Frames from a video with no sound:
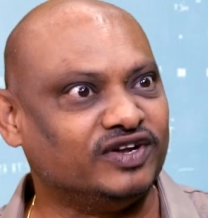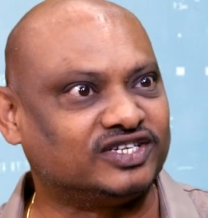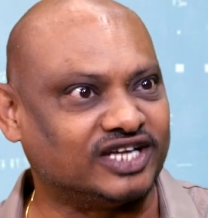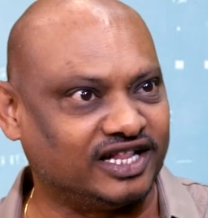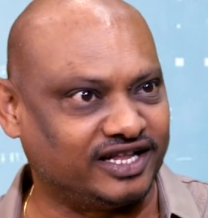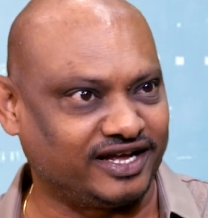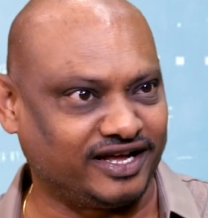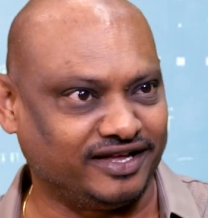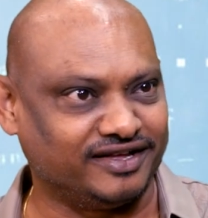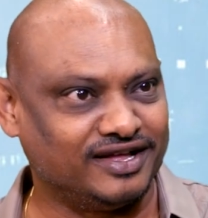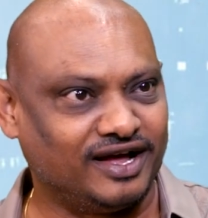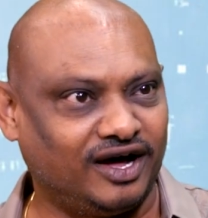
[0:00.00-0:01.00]
will sell the
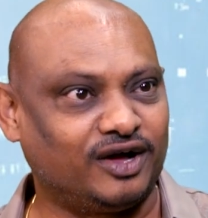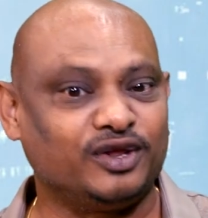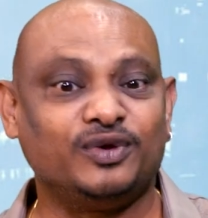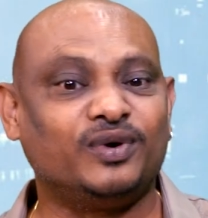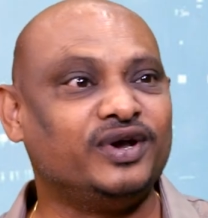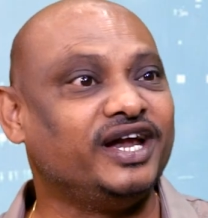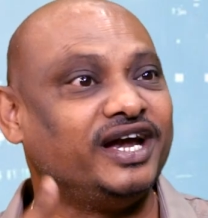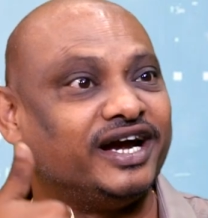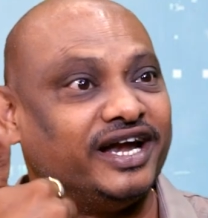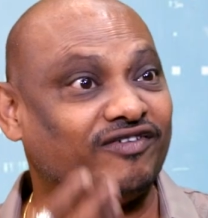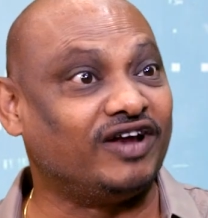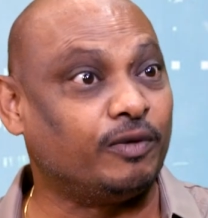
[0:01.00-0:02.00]
guy, or you don't need a
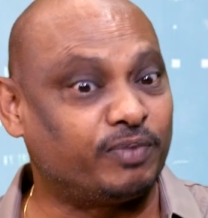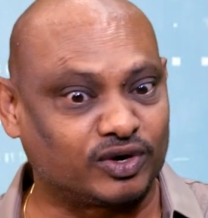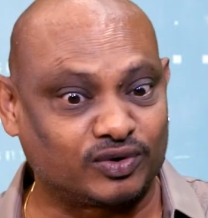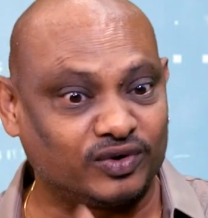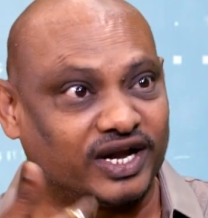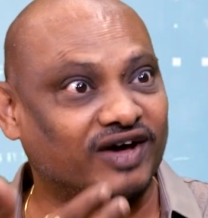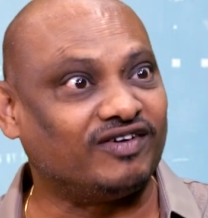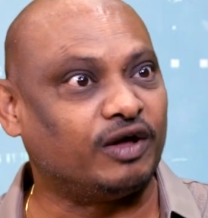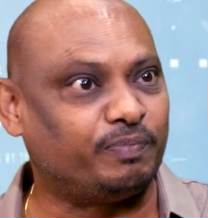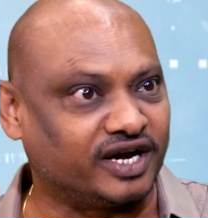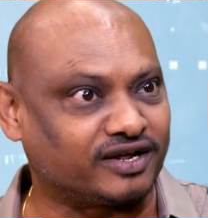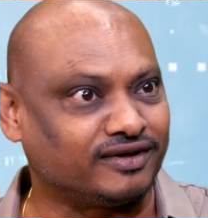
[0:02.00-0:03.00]
developer to
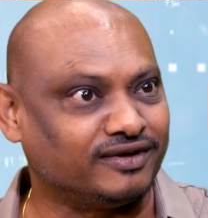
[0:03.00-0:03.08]
develop it.